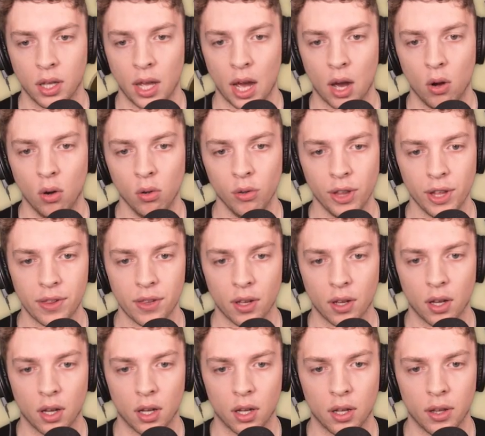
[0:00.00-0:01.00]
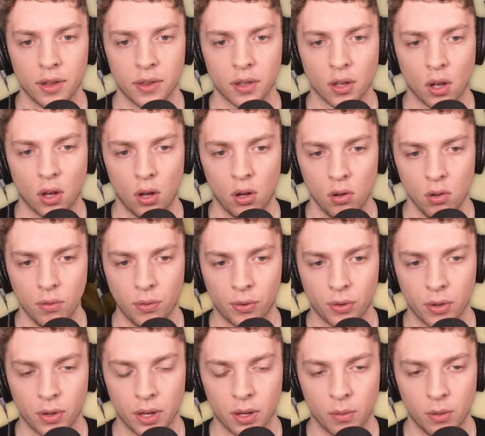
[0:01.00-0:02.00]
Yeah. Oh, right? there's a there's a hole
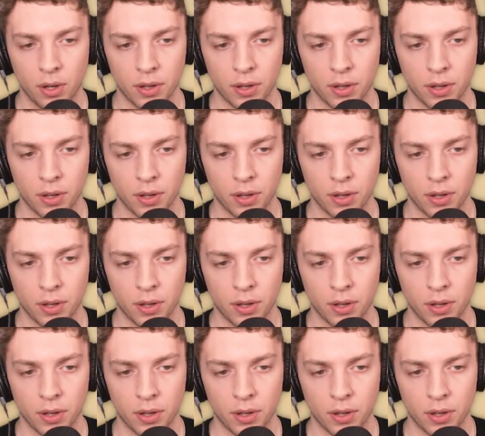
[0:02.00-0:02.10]
through here.